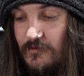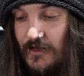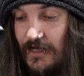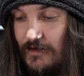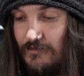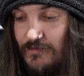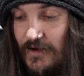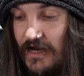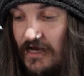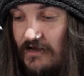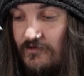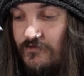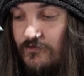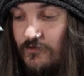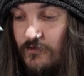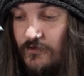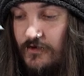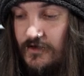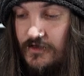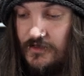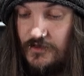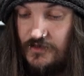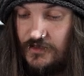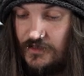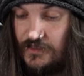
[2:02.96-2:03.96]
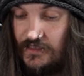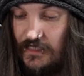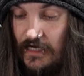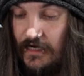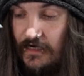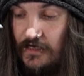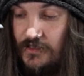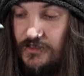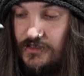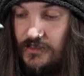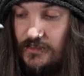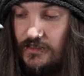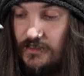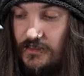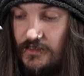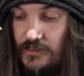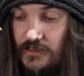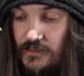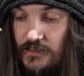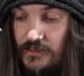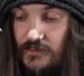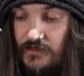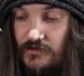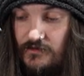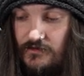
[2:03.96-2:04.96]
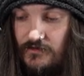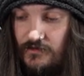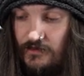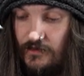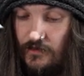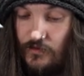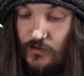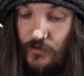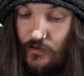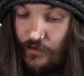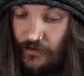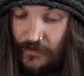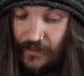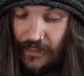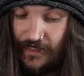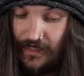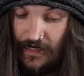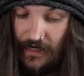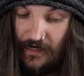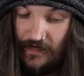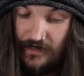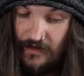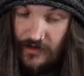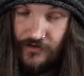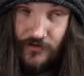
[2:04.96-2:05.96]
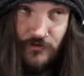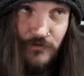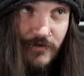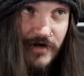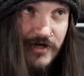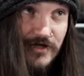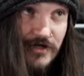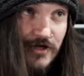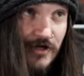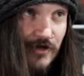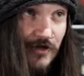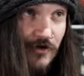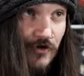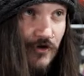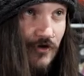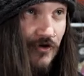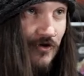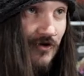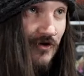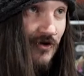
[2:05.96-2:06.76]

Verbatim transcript: like pay for it. You just energy this or like any other red yellow.